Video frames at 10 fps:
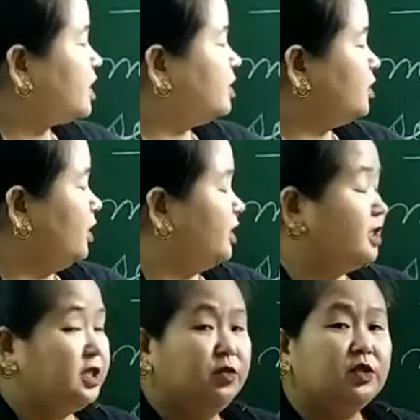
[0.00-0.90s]
so it
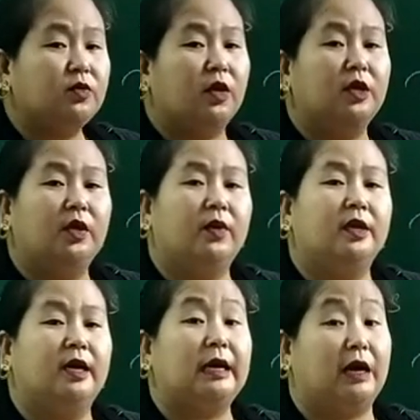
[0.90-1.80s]
is used only with
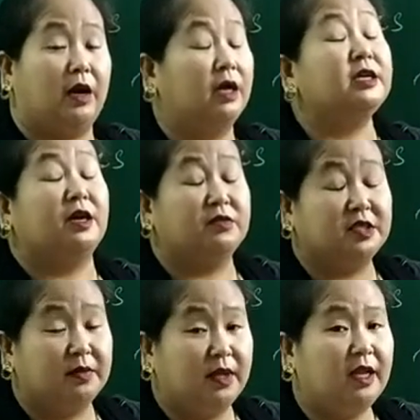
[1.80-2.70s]
the
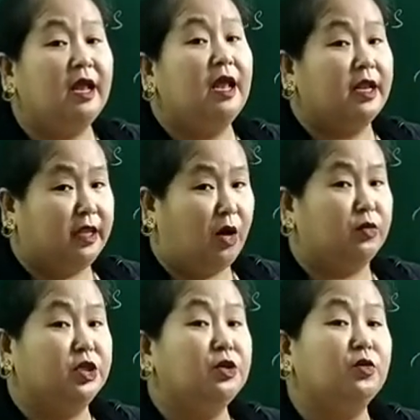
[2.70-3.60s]
uncountable noun
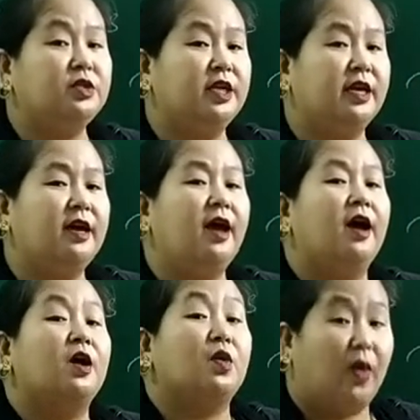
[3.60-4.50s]
denoting
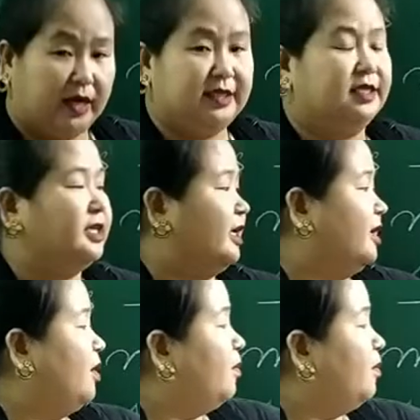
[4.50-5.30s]
quantity.